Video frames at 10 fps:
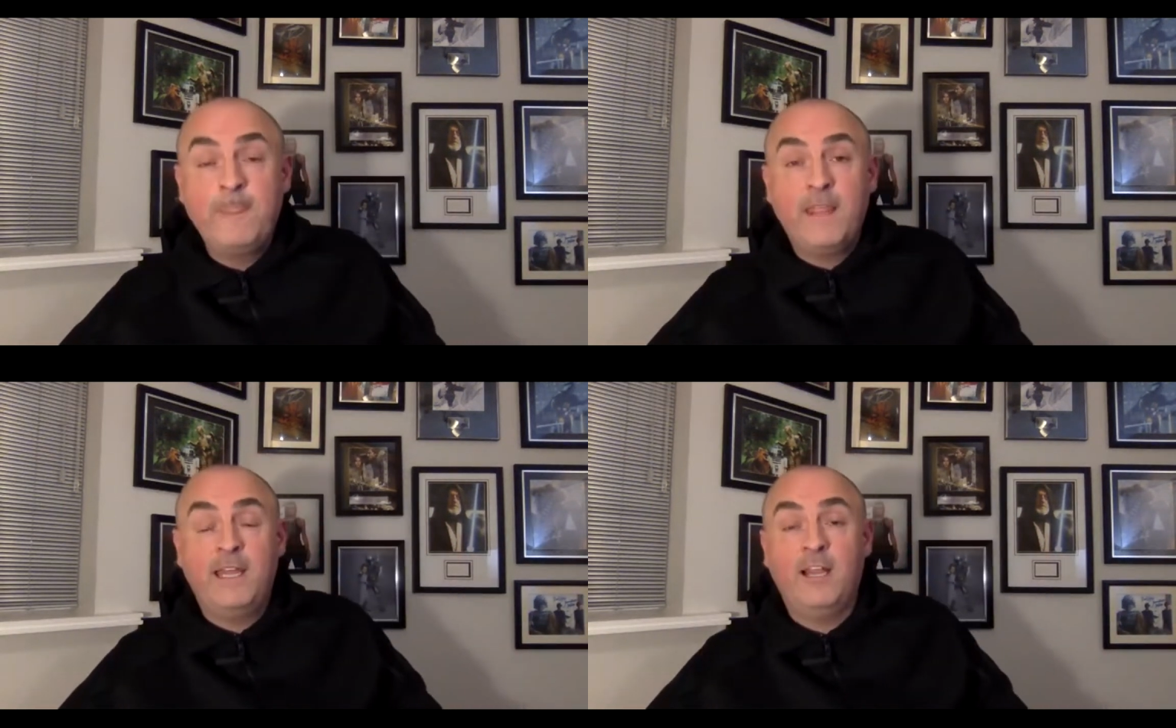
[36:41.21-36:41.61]

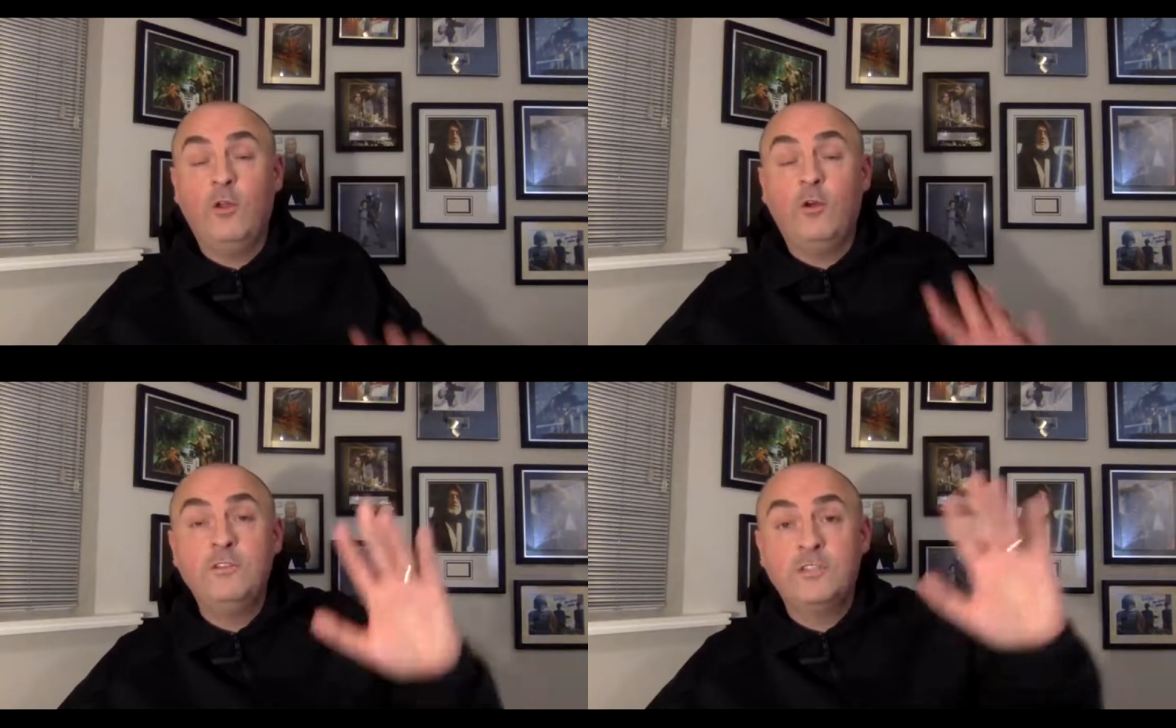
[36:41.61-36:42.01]
And I
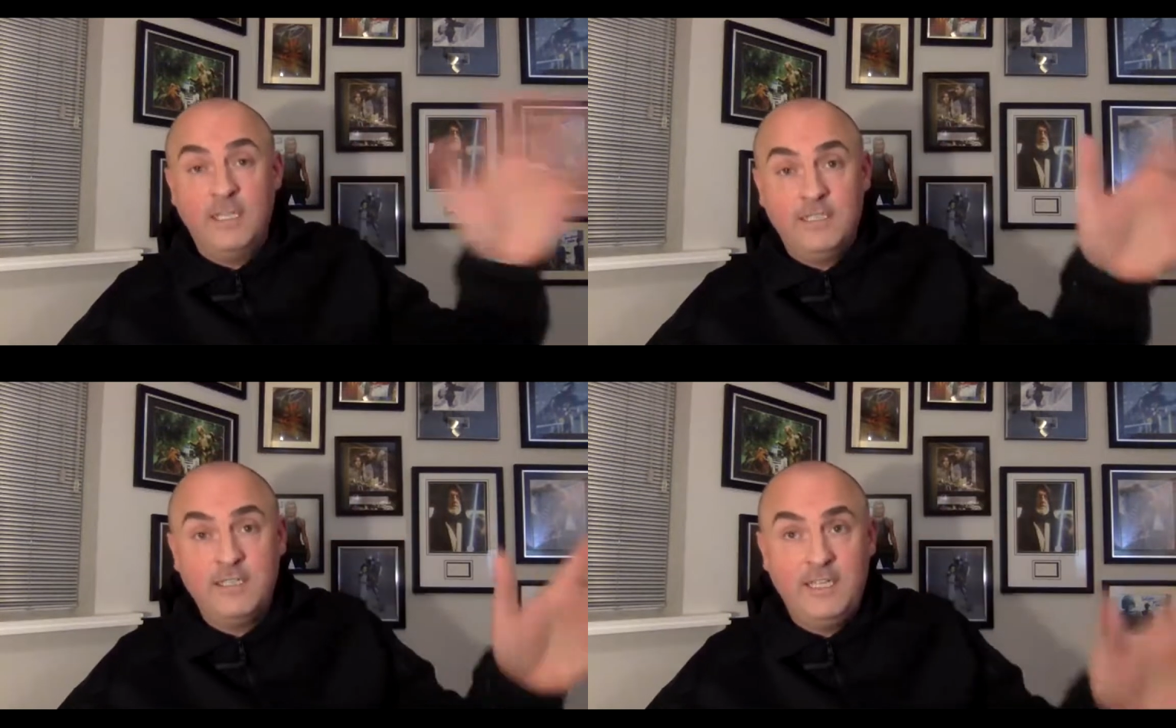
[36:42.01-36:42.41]
launched
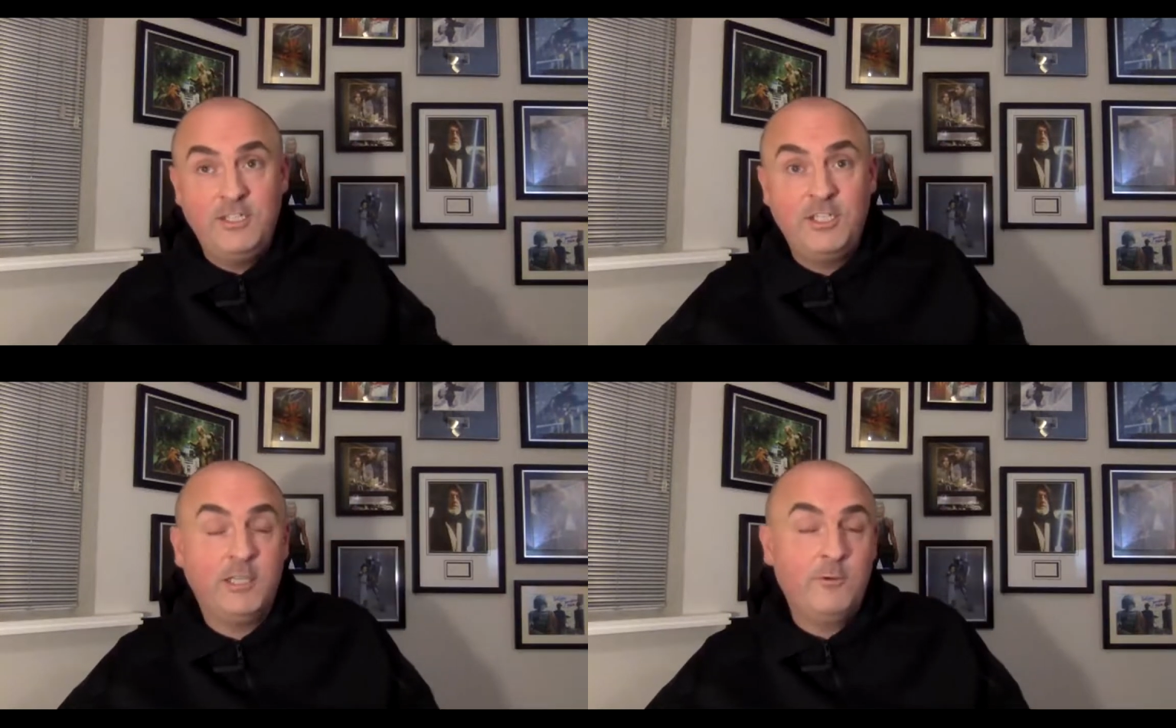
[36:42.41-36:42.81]
it in
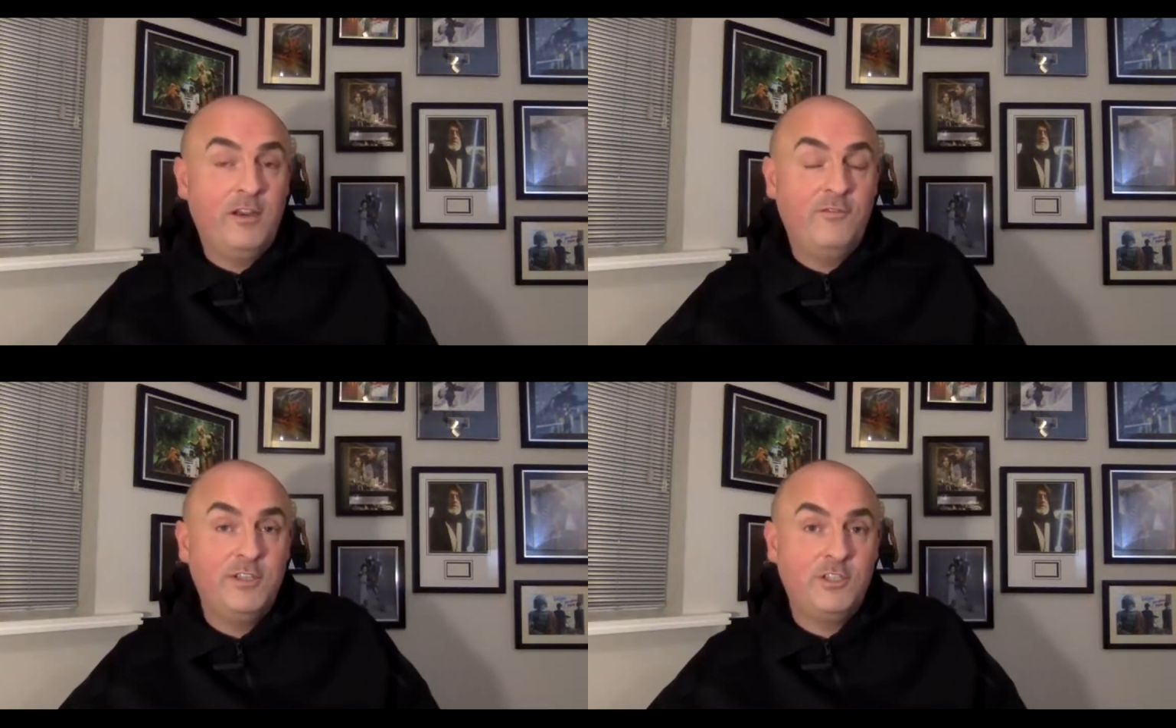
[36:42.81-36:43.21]

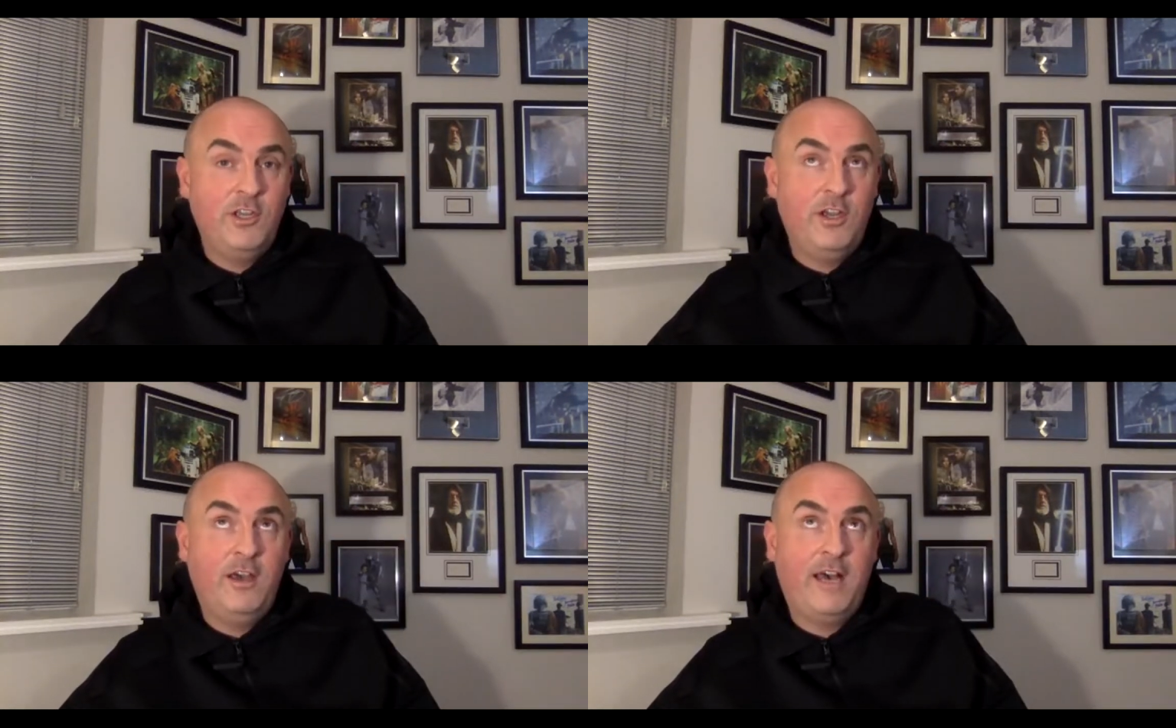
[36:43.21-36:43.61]
January of this year.